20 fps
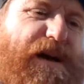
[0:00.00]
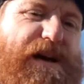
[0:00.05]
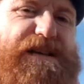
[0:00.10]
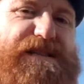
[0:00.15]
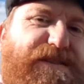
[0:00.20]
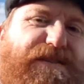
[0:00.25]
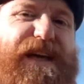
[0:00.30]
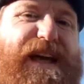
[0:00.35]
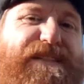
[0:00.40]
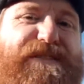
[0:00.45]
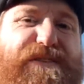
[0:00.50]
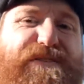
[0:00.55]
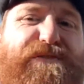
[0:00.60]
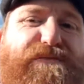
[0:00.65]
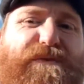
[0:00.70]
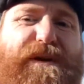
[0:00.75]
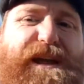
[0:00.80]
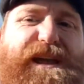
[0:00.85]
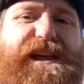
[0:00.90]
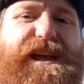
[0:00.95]
So they're the
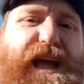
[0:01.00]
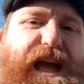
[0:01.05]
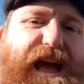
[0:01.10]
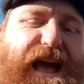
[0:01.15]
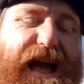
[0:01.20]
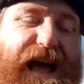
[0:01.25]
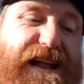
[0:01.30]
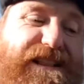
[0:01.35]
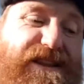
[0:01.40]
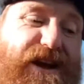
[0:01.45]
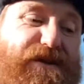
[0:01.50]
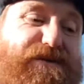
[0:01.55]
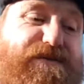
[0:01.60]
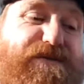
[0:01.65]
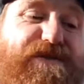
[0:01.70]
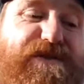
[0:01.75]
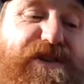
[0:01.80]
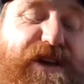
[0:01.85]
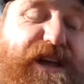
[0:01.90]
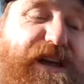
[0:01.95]
3. I don't
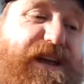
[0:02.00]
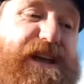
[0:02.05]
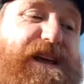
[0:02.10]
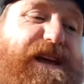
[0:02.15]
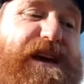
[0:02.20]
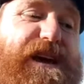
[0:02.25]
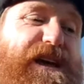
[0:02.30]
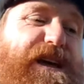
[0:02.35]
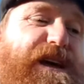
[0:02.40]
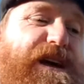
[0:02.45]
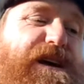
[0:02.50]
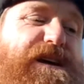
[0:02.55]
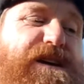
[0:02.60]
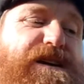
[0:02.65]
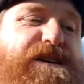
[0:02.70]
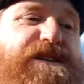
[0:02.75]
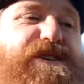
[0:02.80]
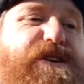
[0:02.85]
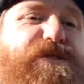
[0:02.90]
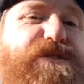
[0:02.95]
think
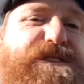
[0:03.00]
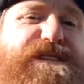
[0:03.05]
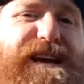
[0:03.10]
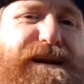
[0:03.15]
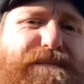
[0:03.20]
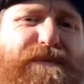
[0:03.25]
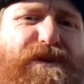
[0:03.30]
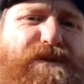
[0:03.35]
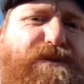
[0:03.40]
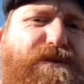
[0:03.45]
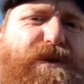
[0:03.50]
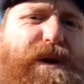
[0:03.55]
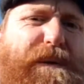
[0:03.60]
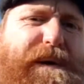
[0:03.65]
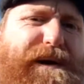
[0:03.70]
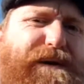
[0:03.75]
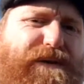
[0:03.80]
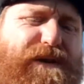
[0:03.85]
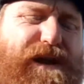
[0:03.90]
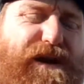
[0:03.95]
young Sam Long will go
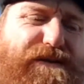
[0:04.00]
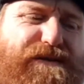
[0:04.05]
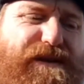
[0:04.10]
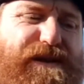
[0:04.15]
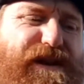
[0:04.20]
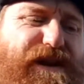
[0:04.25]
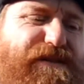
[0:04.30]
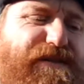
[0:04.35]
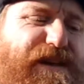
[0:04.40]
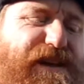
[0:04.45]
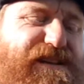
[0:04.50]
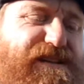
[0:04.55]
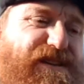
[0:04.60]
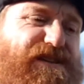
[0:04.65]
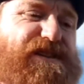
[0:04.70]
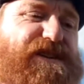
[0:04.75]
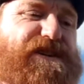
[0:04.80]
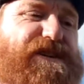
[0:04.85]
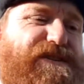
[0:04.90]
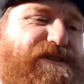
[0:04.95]
out on loan. I know that he's a
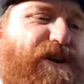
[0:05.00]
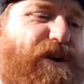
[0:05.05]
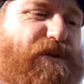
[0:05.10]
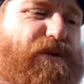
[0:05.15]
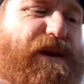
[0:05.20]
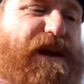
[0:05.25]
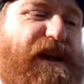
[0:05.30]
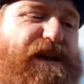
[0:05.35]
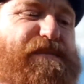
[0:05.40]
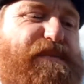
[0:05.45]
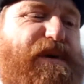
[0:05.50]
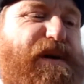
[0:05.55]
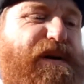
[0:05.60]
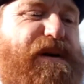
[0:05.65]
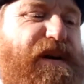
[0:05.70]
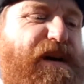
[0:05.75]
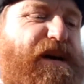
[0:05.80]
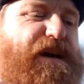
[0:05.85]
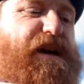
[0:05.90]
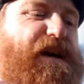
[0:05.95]
third goalkeeper.
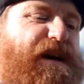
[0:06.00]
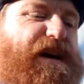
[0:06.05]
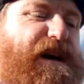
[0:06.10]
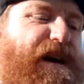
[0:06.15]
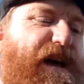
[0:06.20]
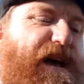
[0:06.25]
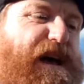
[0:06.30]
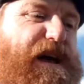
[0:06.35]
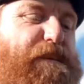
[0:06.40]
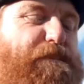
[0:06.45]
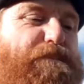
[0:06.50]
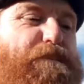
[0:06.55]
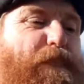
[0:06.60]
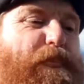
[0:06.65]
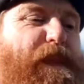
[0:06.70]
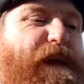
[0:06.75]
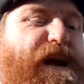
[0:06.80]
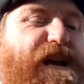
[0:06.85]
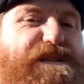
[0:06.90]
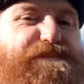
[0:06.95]
I
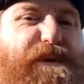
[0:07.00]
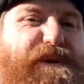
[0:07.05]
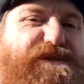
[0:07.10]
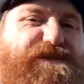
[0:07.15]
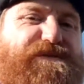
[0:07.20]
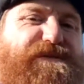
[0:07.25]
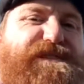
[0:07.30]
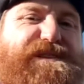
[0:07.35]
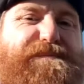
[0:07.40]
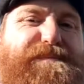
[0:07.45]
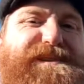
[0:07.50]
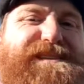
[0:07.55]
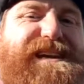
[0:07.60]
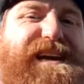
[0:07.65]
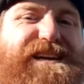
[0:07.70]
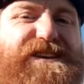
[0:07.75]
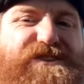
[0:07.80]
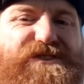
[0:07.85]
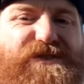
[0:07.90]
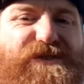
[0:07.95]
suppose there is a
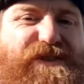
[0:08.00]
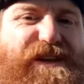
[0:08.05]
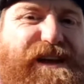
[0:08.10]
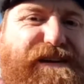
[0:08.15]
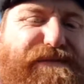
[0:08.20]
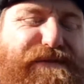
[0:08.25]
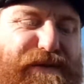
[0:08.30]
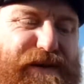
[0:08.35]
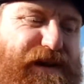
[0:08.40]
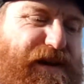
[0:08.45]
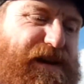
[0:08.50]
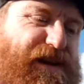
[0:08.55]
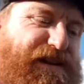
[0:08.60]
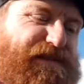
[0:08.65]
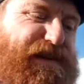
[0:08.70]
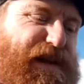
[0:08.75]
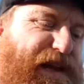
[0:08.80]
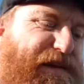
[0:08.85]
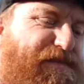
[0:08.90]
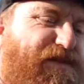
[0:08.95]
potential there for
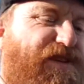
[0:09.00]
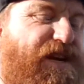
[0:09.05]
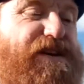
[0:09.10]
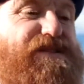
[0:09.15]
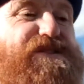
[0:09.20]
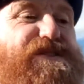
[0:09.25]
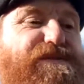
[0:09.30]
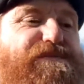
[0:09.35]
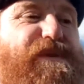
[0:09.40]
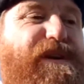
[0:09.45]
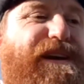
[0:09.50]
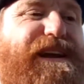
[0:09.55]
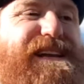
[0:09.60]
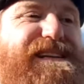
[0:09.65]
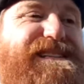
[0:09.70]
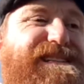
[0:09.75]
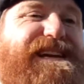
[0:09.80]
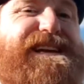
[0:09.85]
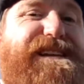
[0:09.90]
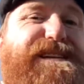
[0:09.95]
him to go somewhere and get
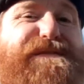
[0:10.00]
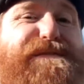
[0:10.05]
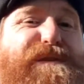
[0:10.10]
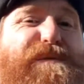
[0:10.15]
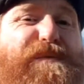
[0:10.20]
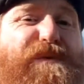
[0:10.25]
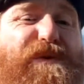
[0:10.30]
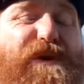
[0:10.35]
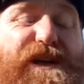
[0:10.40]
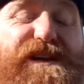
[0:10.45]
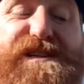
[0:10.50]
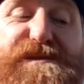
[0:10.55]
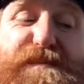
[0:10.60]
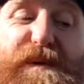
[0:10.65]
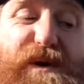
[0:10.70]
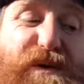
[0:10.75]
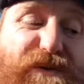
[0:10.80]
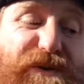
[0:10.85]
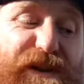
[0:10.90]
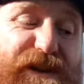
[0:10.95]
senior football like
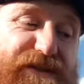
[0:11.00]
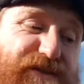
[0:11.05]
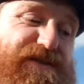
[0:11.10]
Spalding or